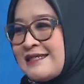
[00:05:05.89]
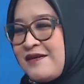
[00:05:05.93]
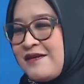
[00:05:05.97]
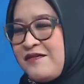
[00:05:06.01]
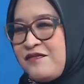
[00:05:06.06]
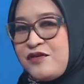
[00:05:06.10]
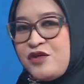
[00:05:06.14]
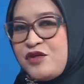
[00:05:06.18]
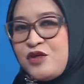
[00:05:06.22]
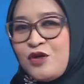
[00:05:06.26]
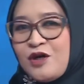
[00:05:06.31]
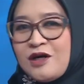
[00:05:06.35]

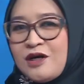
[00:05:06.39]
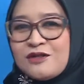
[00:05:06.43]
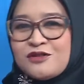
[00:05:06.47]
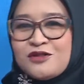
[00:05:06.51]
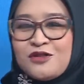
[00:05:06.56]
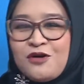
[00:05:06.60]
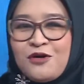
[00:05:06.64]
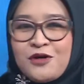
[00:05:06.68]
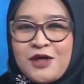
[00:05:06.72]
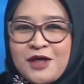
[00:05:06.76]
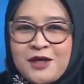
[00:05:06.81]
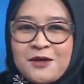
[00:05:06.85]
If you are
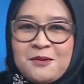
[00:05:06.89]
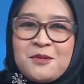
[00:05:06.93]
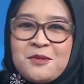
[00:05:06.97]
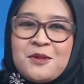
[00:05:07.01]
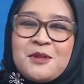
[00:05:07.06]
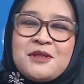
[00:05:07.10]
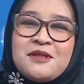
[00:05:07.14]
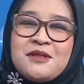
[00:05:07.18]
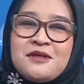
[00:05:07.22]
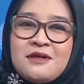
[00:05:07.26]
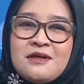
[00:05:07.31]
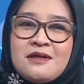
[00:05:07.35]
talking
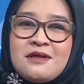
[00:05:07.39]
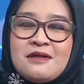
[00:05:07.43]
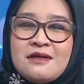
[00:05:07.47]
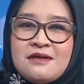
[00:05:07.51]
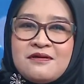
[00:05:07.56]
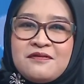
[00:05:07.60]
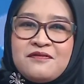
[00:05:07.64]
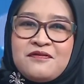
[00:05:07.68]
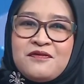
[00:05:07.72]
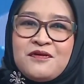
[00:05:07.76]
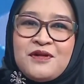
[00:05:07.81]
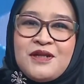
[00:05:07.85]
about
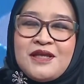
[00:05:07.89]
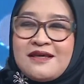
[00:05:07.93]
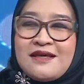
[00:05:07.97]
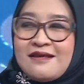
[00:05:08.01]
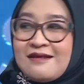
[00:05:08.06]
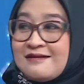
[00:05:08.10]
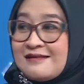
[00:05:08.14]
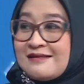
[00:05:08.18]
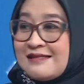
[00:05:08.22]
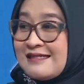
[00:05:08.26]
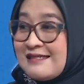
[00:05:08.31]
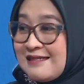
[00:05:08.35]
the
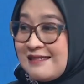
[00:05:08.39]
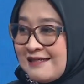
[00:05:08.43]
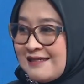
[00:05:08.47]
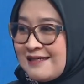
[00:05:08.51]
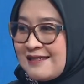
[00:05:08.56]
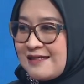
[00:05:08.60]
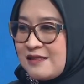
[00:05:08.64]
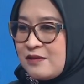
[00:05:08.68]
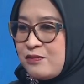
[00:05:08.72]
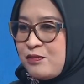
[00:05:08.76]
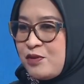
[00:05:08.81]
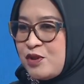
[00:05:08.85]
follicular
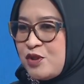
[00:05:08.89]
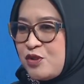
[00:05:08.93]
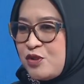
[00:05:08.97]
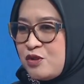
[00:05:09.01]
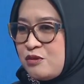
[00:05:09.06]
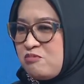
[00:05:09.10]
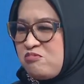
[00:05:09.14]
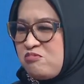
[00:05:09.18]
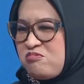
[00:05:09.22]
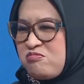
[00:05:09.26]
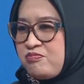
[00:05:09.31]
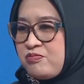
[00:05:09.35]
cysts,
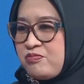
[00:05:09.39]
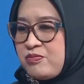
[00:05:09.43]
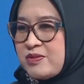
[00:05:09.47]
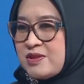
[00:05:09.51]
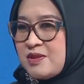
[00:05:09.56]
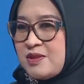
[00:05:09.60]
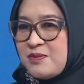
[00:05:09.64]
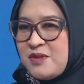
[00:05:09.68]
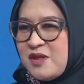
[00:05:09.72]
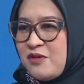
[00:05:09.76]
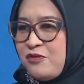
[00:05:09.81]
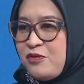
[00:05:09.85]

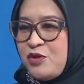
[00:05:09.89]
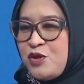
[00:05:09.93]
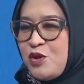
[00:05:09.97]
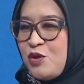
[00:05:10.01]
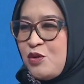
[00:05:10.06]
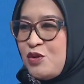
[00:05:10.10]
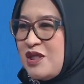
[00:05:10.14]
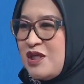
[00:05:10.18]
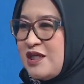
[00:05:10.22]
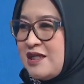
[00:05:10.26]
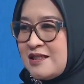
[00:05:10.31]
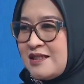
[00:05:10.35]
sometimes we
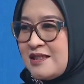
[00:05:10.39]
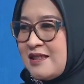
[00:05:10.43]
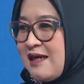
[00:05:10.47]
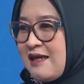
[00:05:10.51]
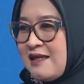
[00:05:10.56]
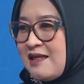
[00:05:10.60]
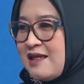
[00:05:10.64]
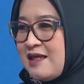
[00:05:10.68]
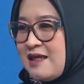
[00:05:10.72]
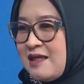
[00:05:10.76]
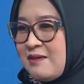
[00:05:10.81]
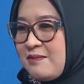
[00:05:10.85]
don't need
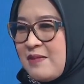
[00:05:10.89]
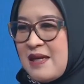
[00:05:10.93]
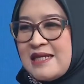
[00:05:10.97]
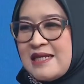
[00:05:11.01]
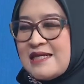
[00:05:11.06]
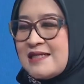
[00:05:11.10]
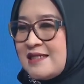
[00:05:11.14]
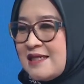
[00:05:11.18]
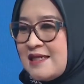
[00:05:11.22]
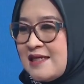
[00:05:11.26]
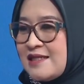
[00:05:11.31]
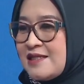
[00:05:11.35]
any
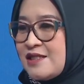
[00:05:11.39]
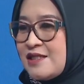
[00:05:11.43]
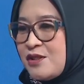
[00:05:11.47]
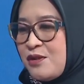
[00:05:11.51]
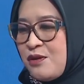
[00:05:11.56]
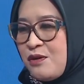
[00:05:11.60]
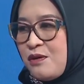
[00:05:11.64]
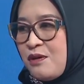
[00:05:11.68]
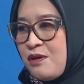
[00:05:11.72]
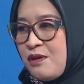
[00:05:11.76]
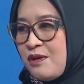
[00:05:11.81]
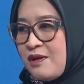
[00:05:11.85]
medicines
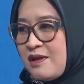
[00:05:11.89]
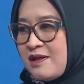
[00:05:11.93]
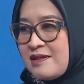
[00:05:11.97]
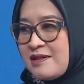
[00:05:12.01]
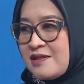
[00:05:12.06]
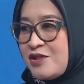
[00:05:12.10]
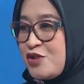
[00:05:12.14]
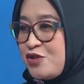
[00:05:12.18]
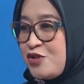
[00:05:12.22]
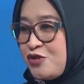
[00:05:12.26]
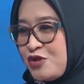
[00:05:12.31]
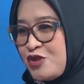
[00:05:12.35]
or
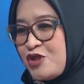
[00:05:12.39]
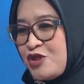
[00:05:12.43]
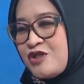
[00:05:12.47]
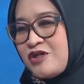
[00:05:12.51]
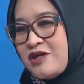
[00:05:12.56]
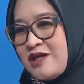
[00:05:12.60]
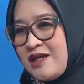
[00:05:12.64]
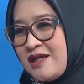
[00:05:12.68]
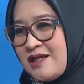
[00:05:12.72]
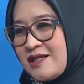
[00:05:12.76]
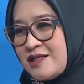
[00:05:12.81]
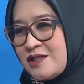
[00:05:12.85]

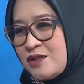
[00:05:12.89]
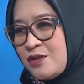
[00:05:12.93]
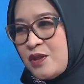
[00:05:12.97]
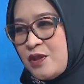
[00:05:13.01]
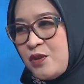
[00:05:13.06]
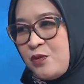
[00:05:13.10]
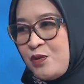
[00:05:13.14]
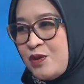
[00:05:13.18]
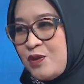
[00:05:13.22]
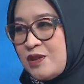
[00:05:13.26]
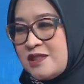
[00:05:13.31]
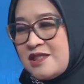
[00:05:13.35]
surgery, so it
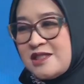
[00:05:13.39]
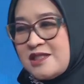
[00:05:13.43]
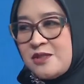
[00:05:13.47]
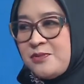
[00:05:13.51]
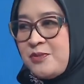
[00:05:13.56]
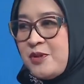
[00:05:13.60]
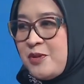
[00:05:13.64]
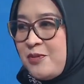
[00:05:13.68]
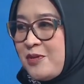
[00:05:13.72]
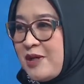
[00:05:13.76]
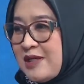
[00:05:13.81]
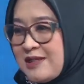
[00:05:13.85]
will
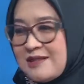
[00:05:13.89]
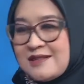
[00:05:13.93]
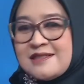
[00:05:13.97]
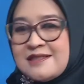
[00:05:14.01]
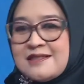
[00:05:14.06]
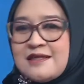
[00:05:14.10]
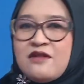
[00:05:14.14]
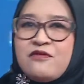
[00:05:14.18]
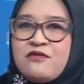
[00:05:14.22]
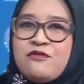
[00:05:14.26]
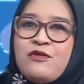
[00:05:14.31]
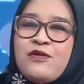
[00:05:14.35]
disappear by
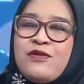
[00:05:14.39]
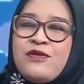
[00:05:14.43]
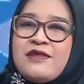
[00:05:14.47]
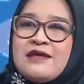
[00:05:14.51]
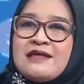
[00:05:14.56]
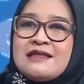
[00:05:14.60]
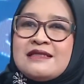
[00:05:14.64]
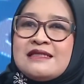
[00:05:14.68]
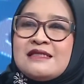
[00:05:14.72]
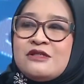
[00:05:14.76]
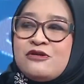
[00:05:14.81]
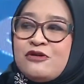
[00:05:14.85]
itself
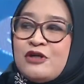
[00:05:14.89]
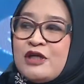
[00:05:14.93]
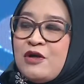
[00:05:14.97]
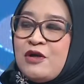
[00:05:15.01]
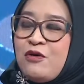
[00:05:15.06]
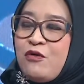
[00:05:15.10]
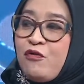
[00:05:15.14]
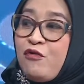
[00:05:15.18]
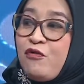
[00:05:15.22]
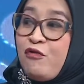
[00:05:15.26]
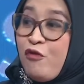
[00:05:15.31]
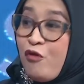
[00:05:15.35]
within 3
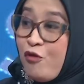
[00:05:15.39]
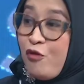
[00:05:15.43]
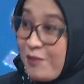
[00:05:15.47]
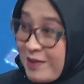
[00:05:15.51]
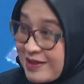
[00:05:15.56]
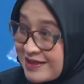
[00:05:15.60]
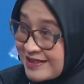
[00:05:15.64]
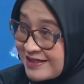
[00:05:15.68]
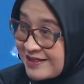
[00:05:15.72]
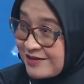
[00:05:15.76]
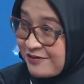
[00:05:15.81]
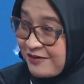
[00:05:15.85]
or 4
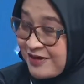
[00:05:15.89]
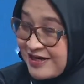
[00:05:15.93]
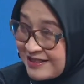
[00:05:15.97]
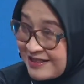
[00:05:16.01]
months, right?